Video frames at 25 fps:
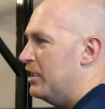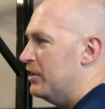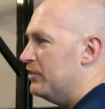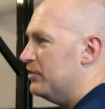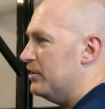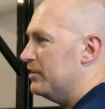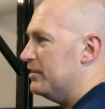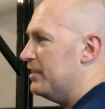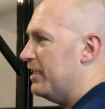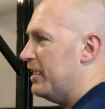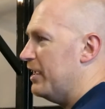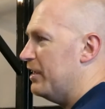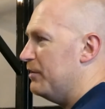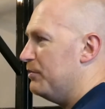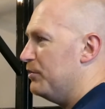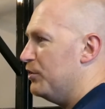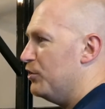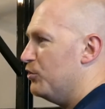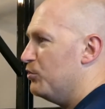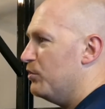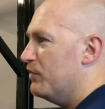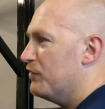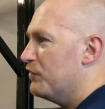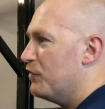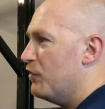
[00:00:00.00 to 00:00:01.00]
the
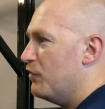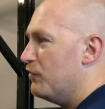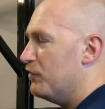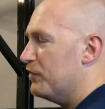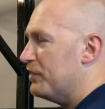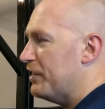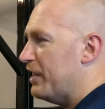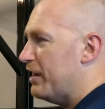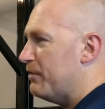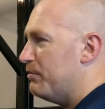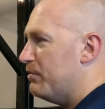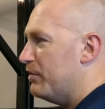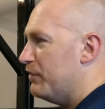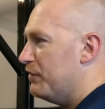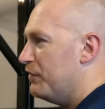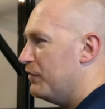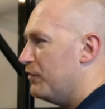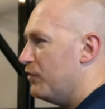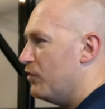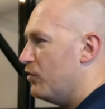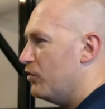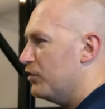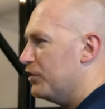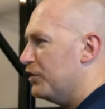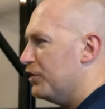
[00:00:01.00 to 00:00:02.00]
debut we've covered that
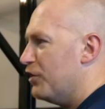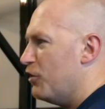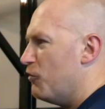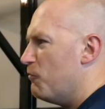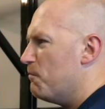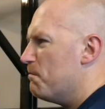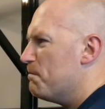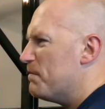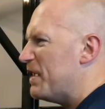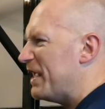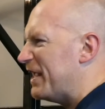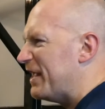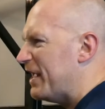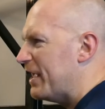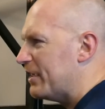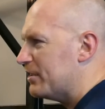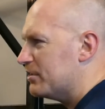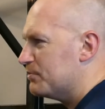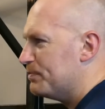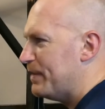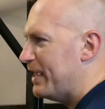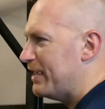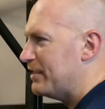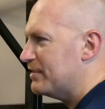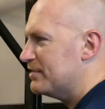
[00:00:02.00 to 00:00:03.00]
before. You know, big
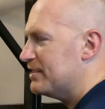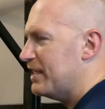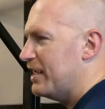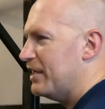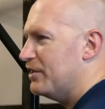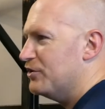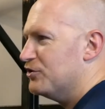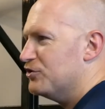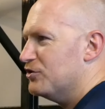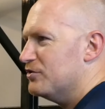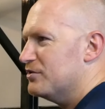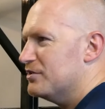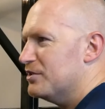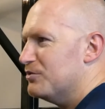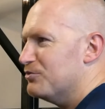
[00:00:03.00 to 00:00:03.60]
expectations.